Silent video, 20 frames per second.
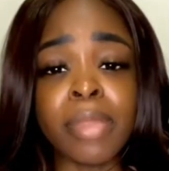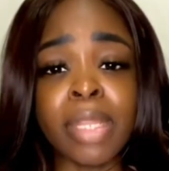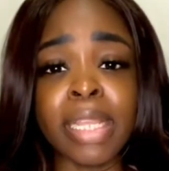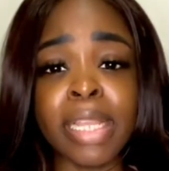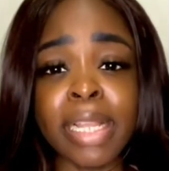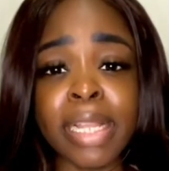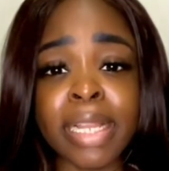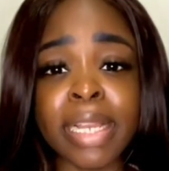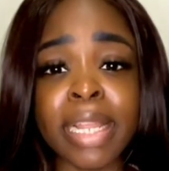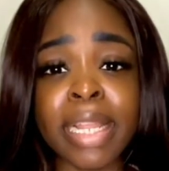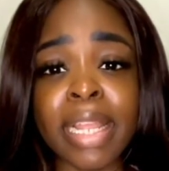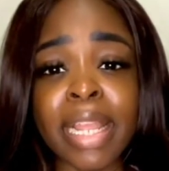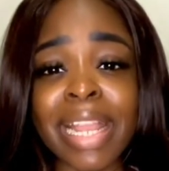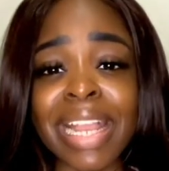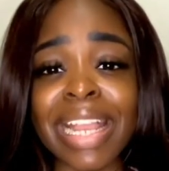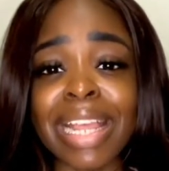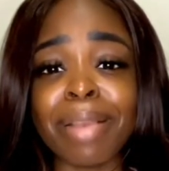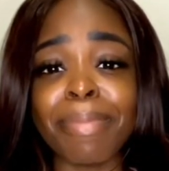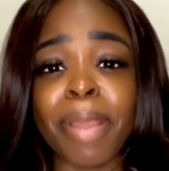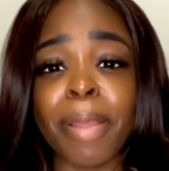
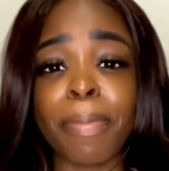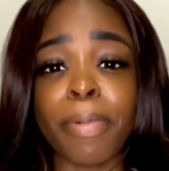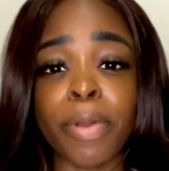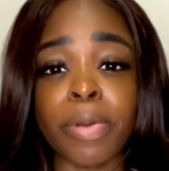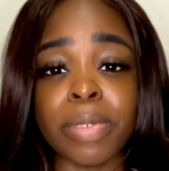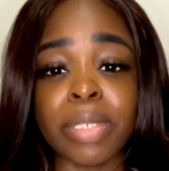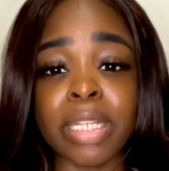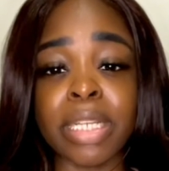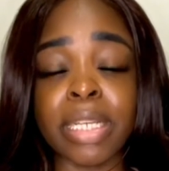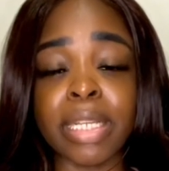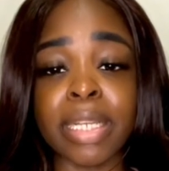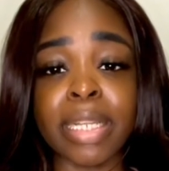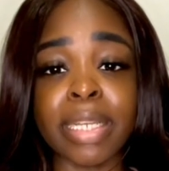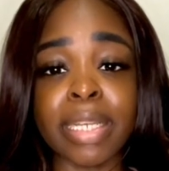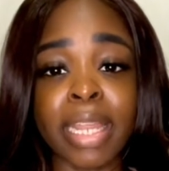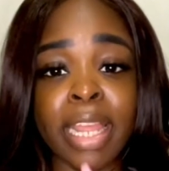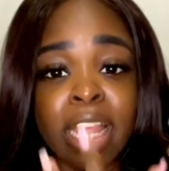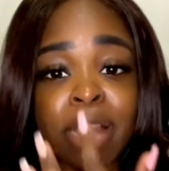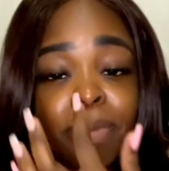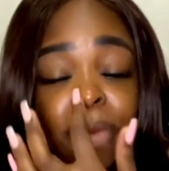eating and my protein
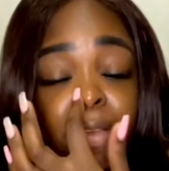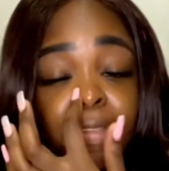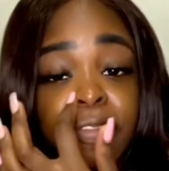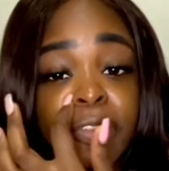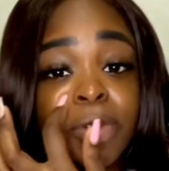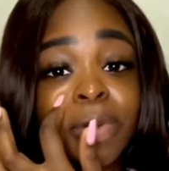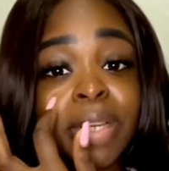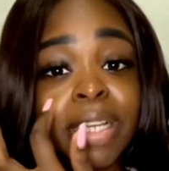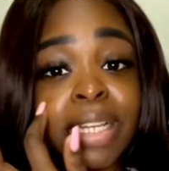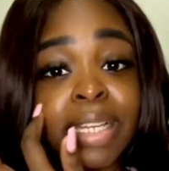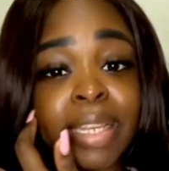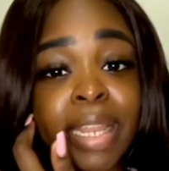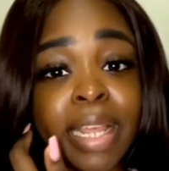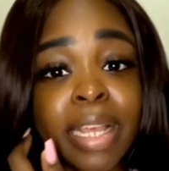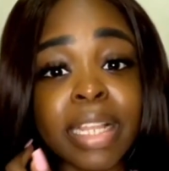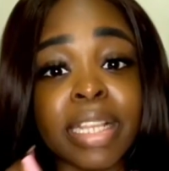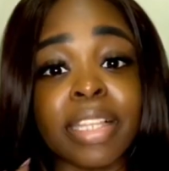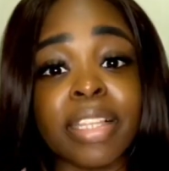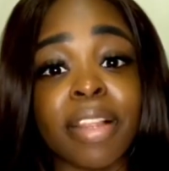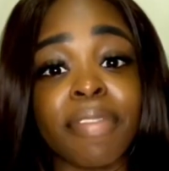intake, my food intake
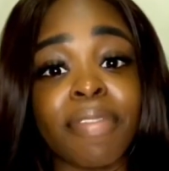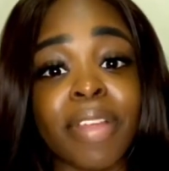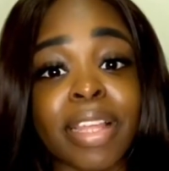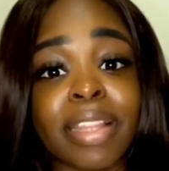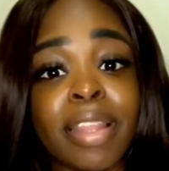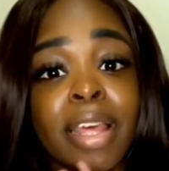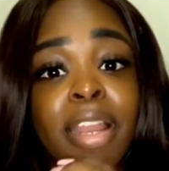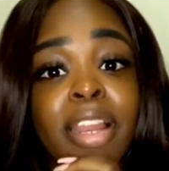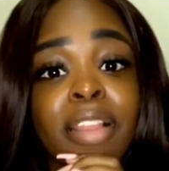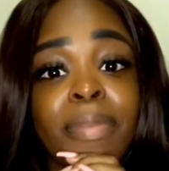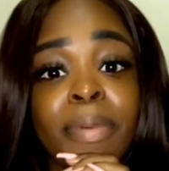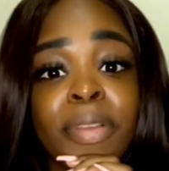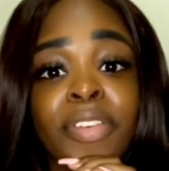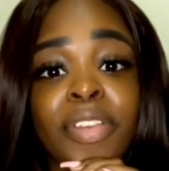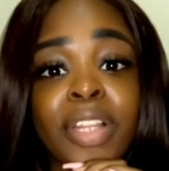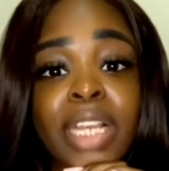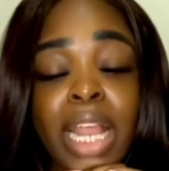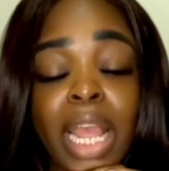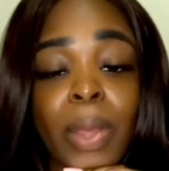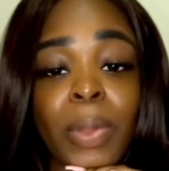and stuff like that,
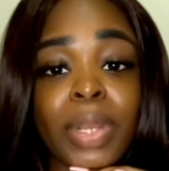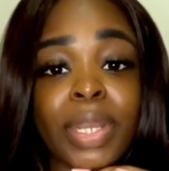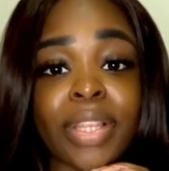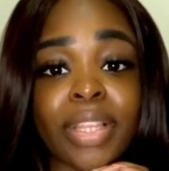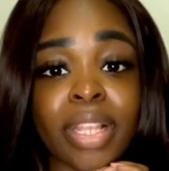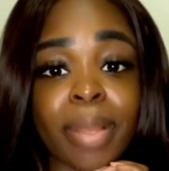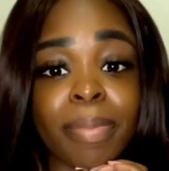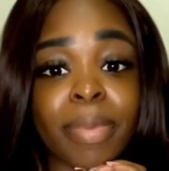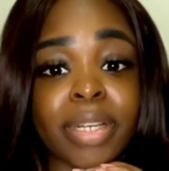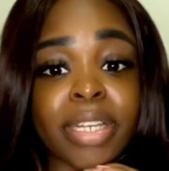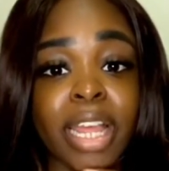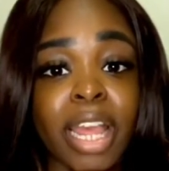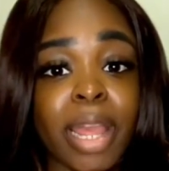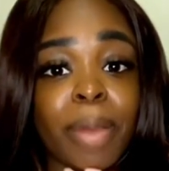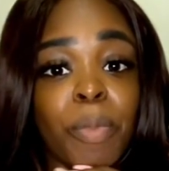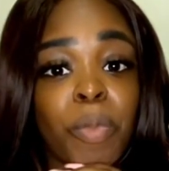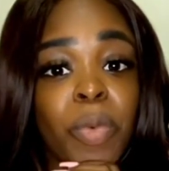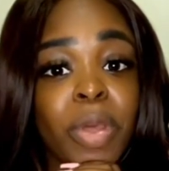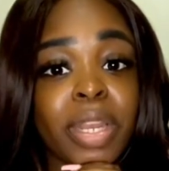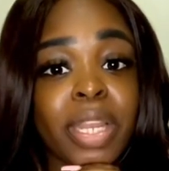especially now in the
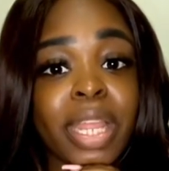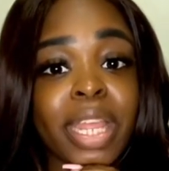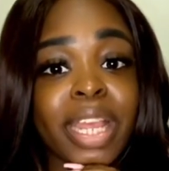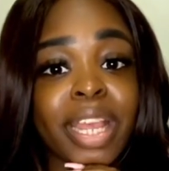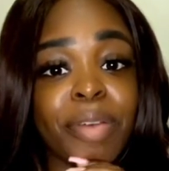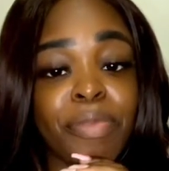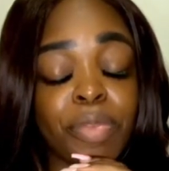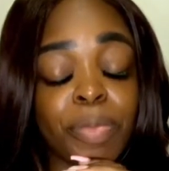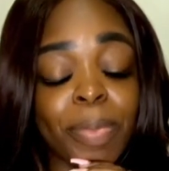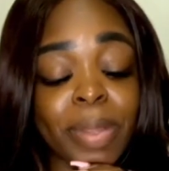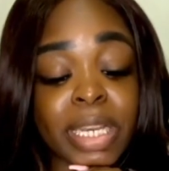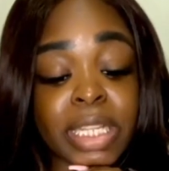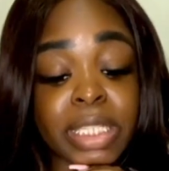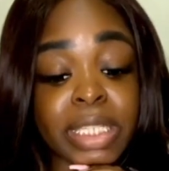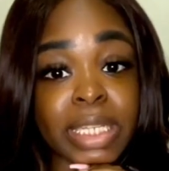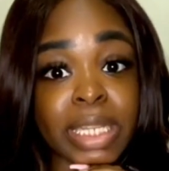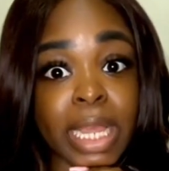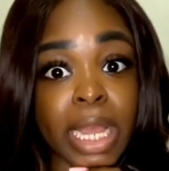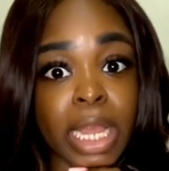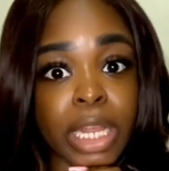summertime when like everybody's
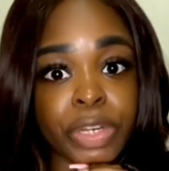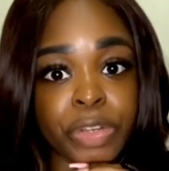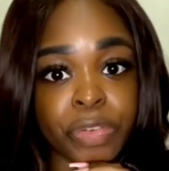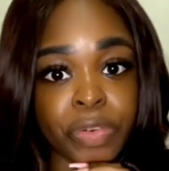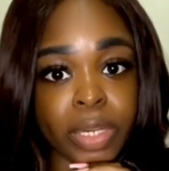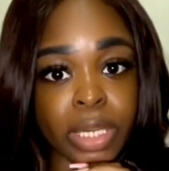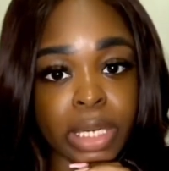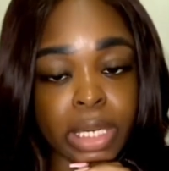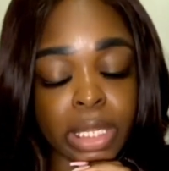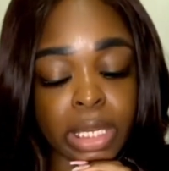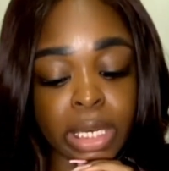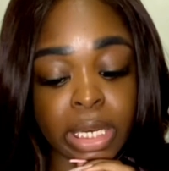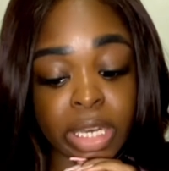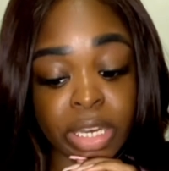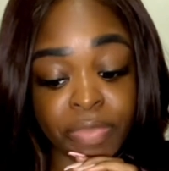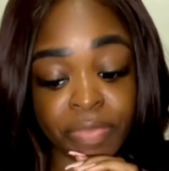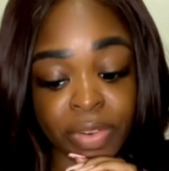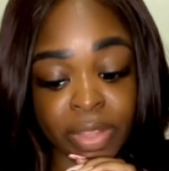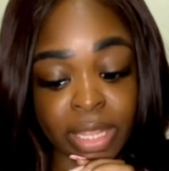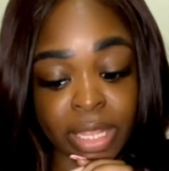dehydrated and
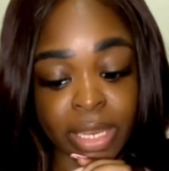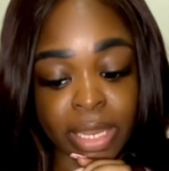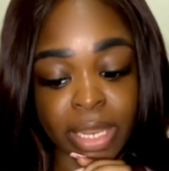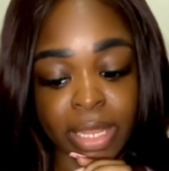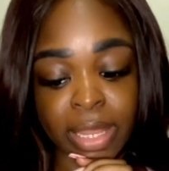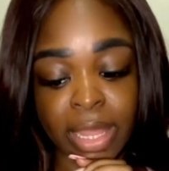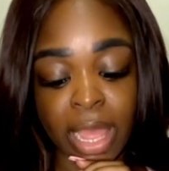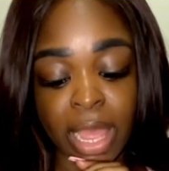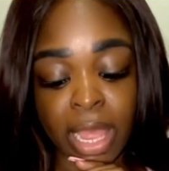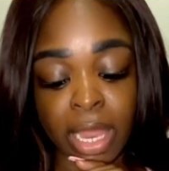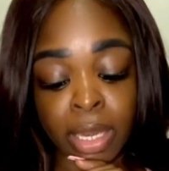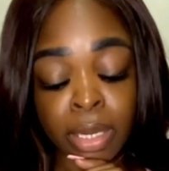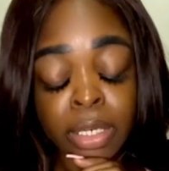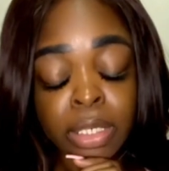everything like that.